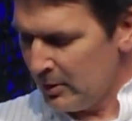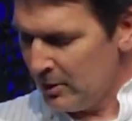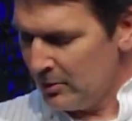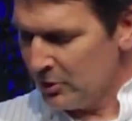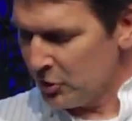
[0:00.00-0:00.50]

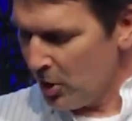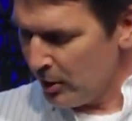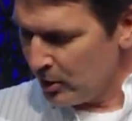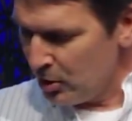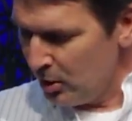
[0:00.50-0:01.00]
This
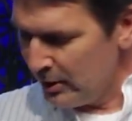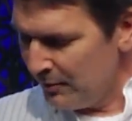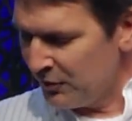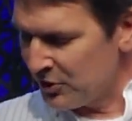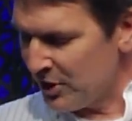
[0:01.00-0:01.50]
article
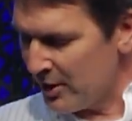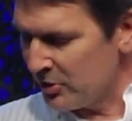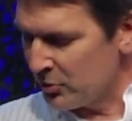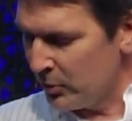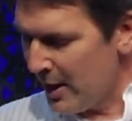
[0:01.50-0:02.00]

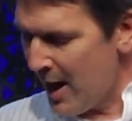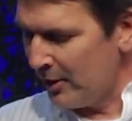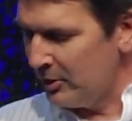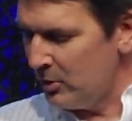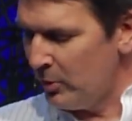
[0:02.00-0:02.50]
emphasizes
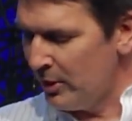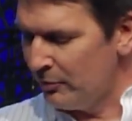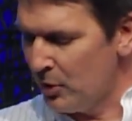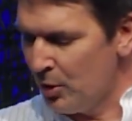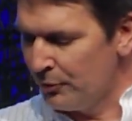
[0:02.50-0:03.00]
reality we have
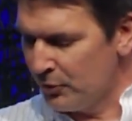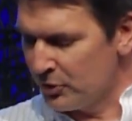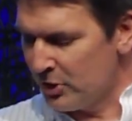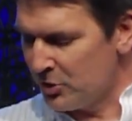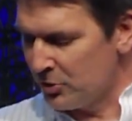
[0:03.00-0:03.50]
known for
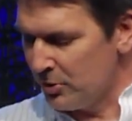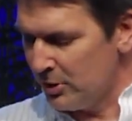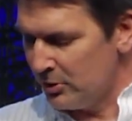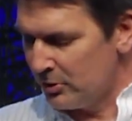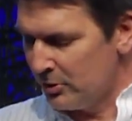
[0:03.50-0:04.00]

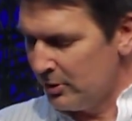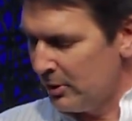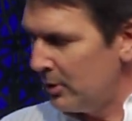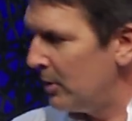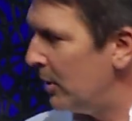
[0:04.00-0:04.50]
centuries.
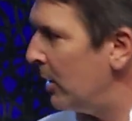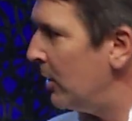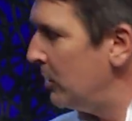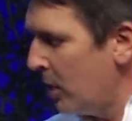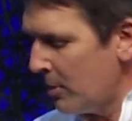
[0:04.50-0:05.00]

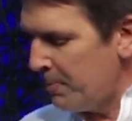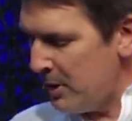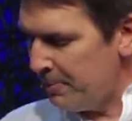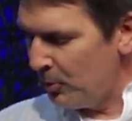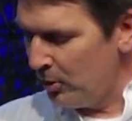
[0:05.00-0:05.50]
Young
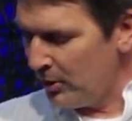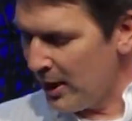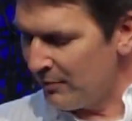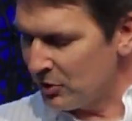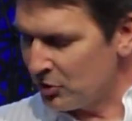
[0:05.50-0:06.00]
people
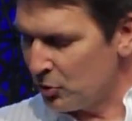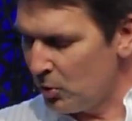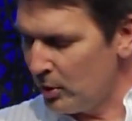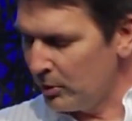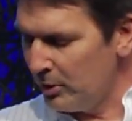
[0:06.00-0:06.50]
have
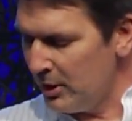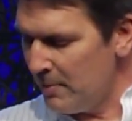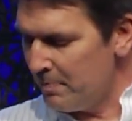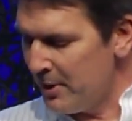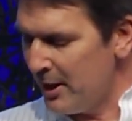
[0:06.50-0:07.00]
historically
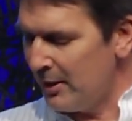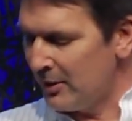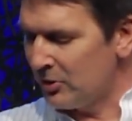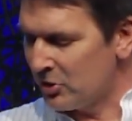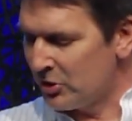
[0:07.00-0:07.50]
been
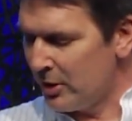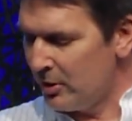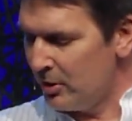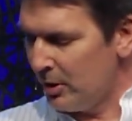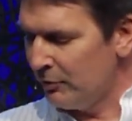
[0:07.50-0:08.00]
at the
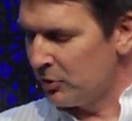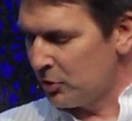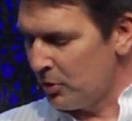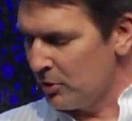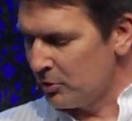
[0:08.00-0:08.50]
center of the
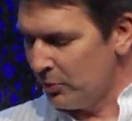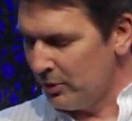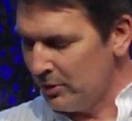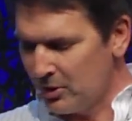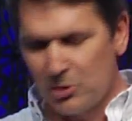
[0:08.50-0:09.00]
church when
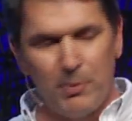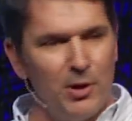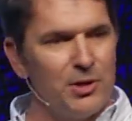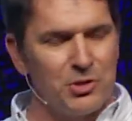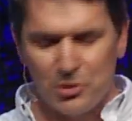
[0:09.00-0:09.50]
it
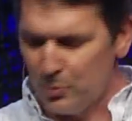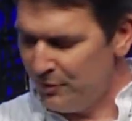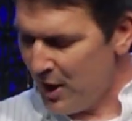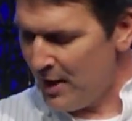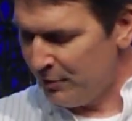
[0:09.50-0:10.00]
experiences
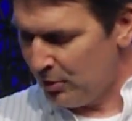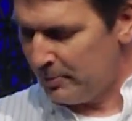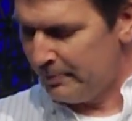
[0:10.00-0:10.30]
revival.